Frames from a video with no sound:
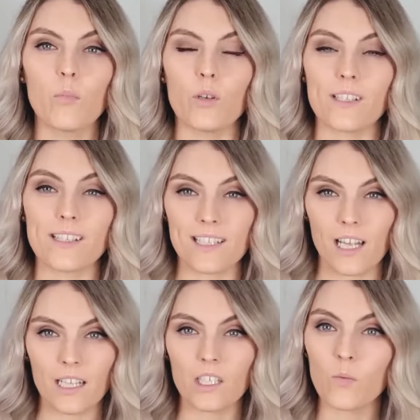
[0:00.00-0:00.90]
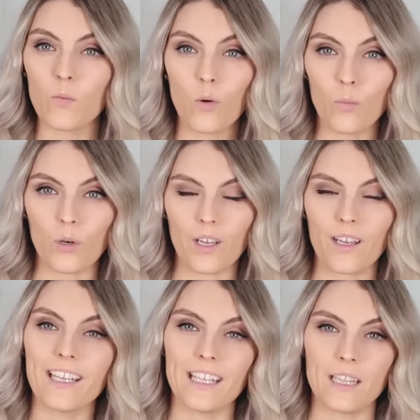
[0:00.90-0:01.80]
put slightly warm
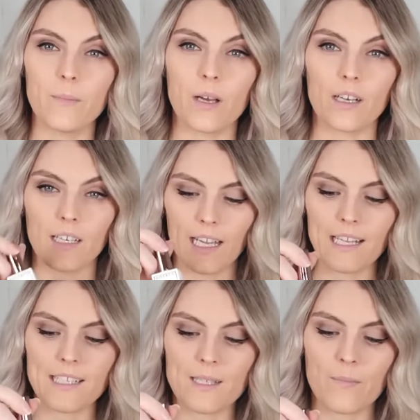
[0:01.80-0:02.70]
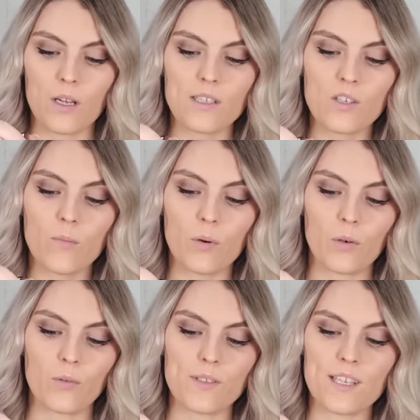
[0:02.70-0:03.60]
water in the mug and submerge your
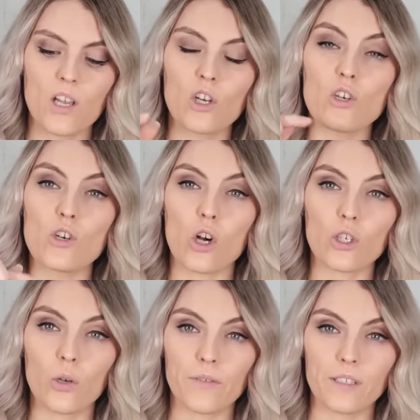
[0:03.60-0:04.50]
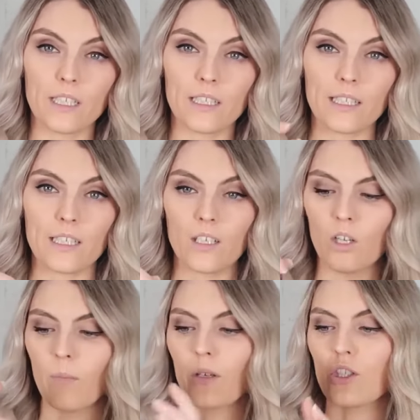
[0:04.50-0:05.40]
bottles, not over the
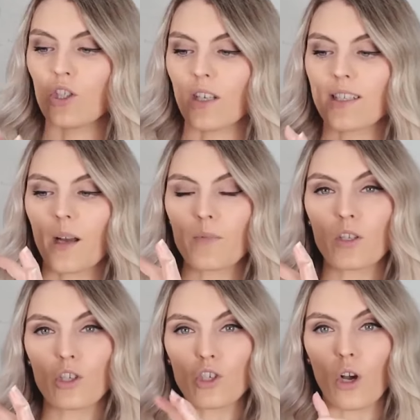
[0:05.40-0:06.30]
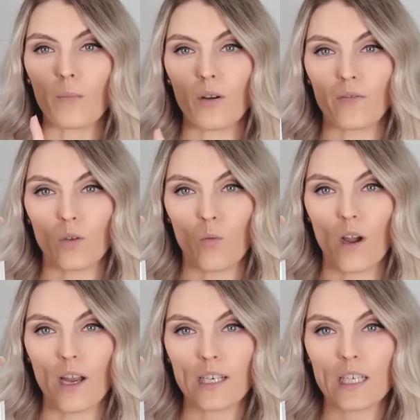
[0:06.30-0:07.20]
lid, but just up to the top of the
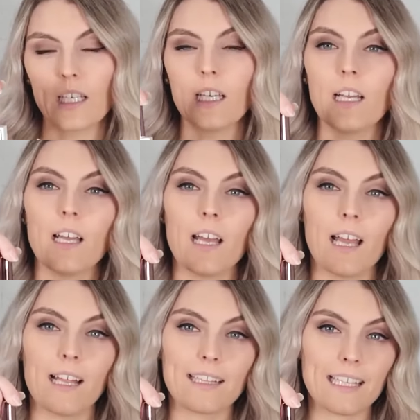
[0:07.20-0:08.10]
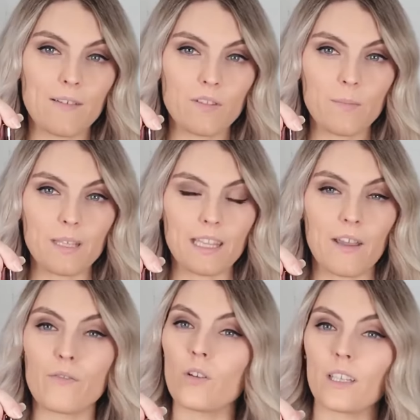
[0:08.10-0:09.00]
white. Leave them in
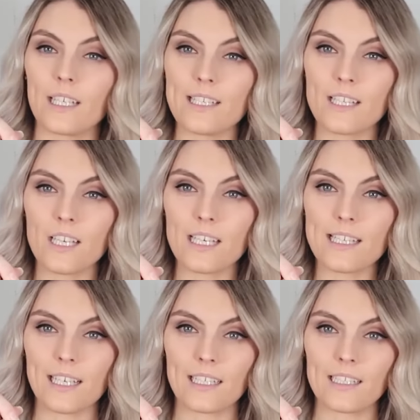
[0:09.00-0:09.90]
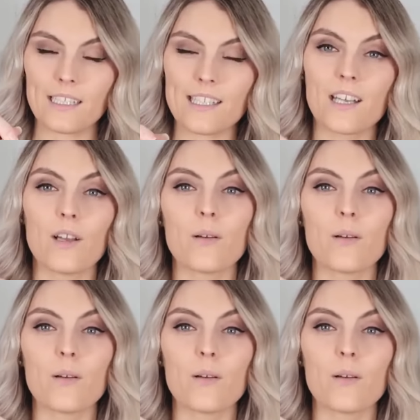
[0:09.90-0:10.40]
there for at least 30 seconds.